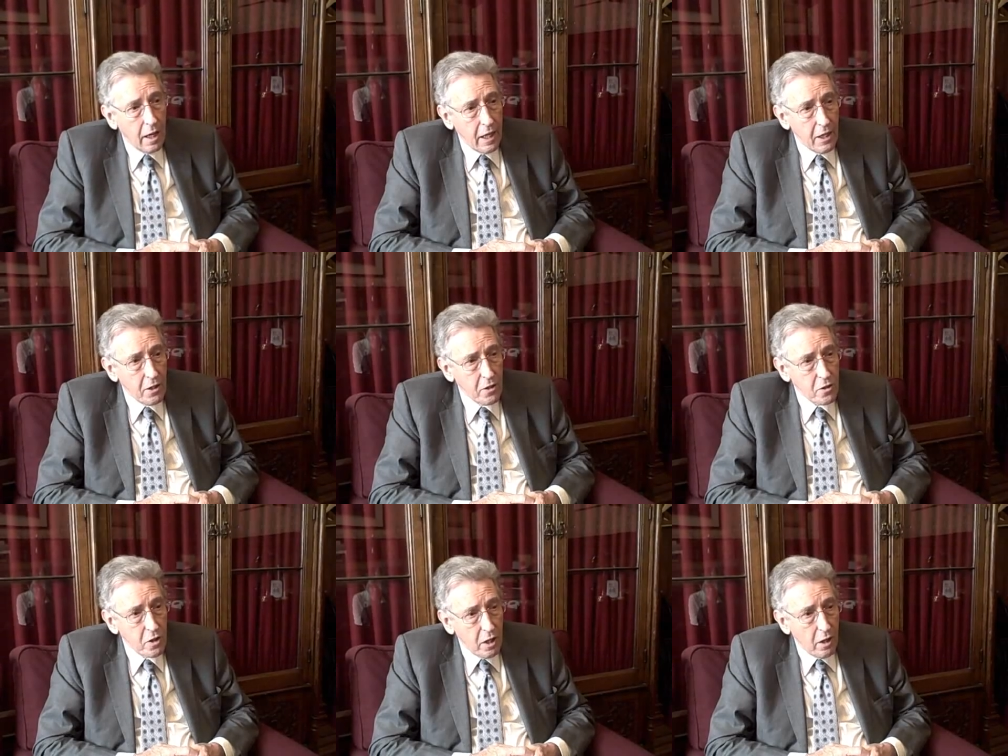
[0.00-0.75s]
it
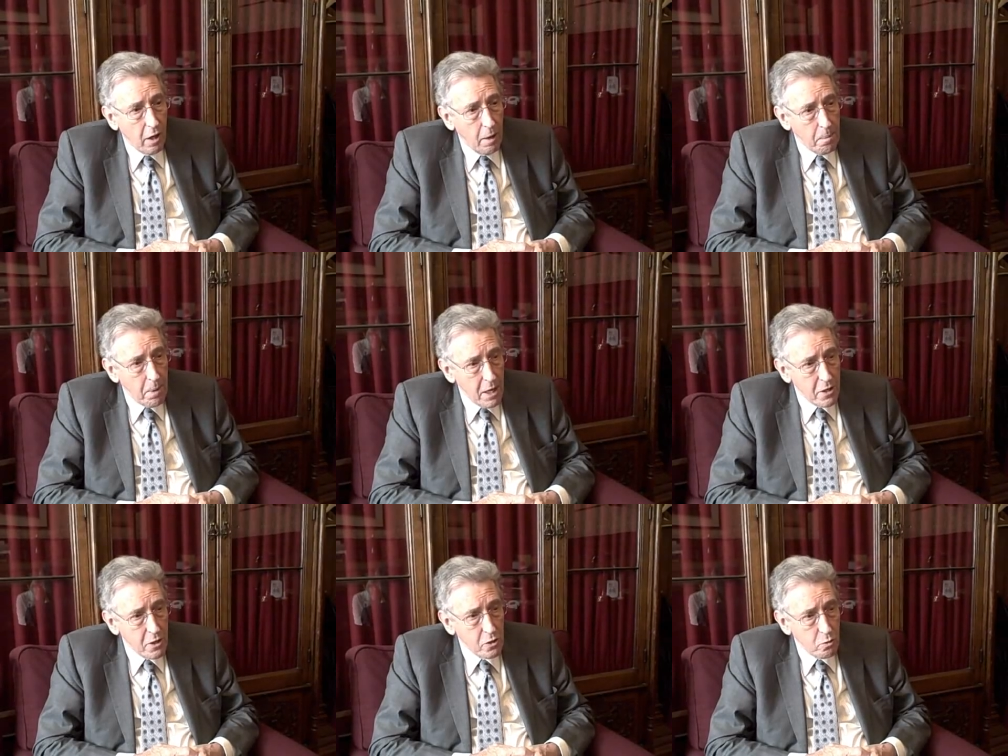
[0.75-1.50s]
is
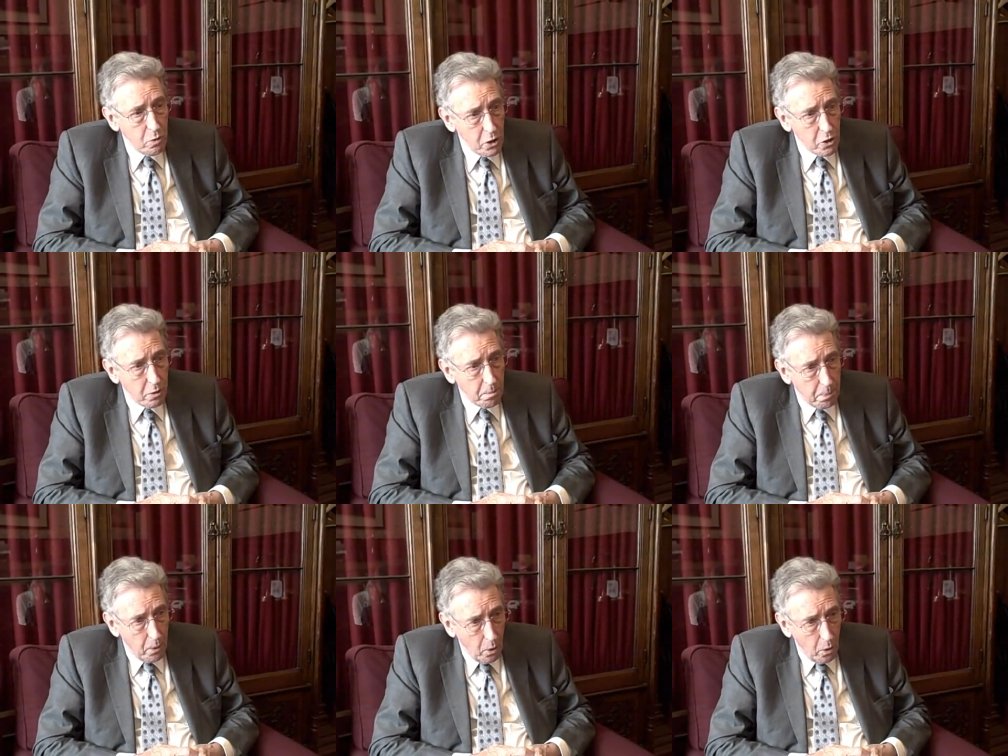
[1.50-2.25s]
embraces rich
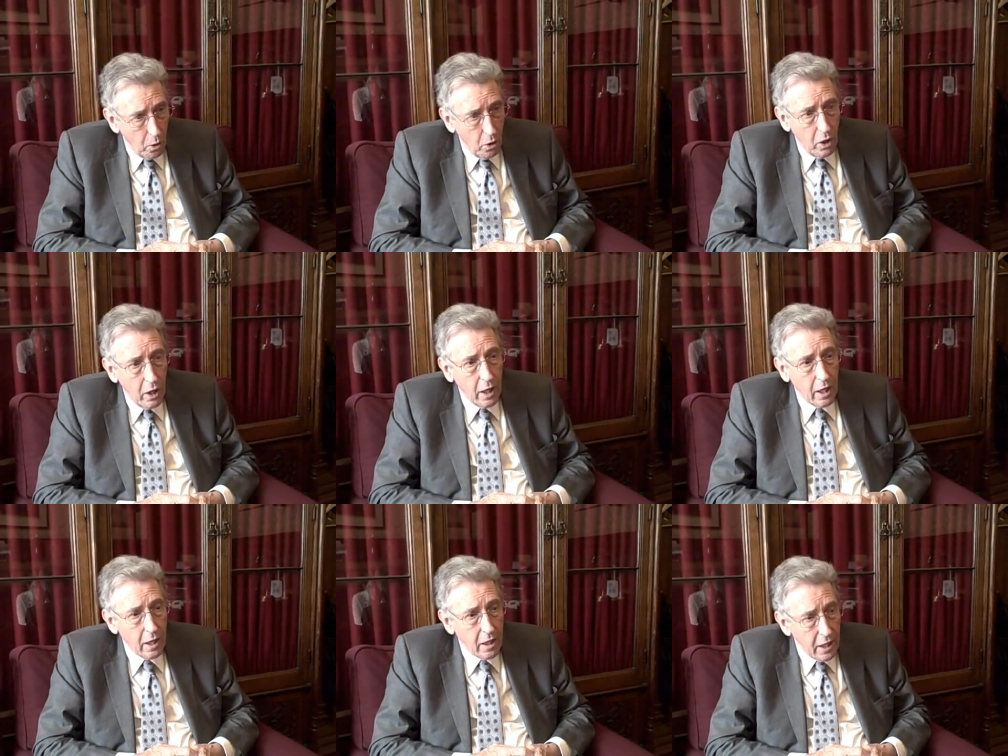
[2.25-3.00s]
and poor
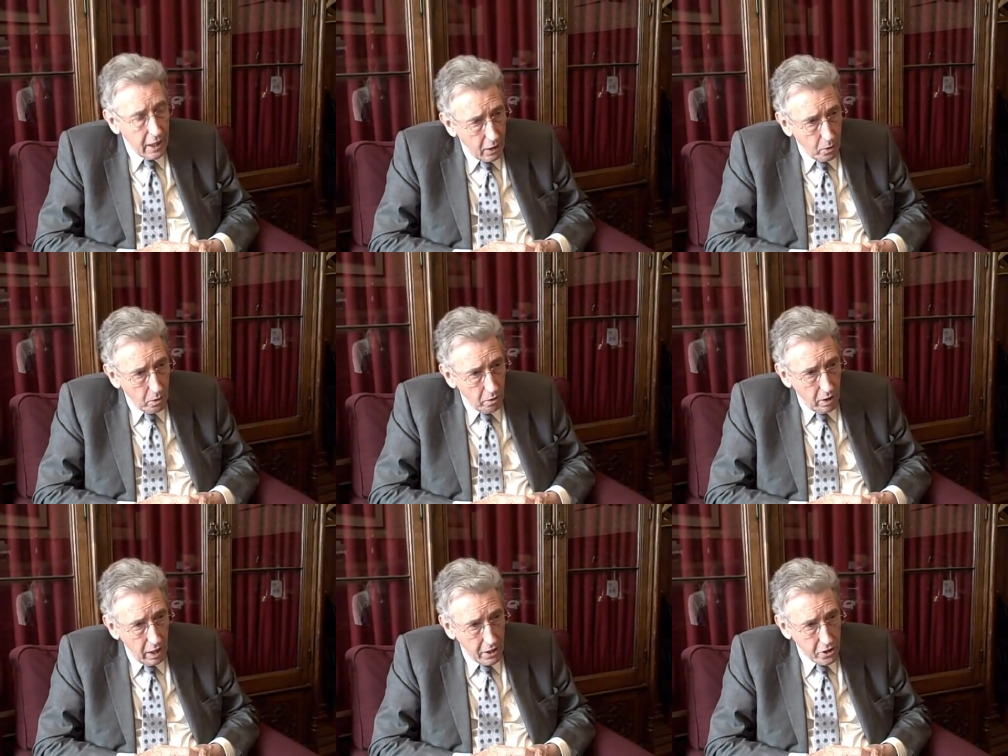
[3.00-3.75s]
in an equal
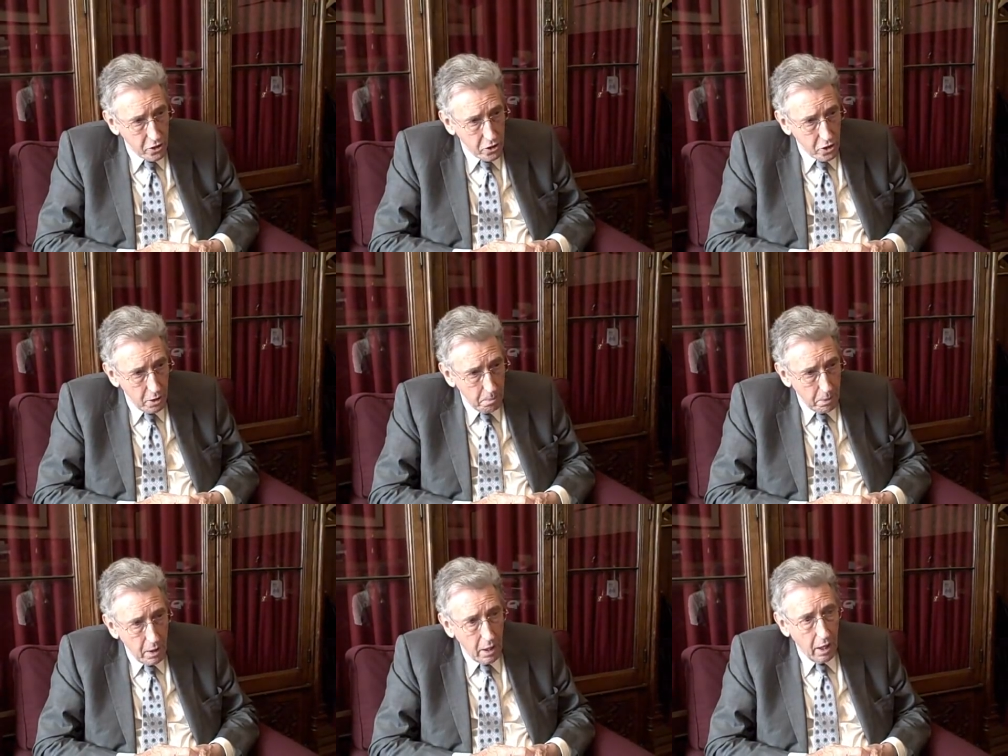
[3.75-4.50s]
relationship,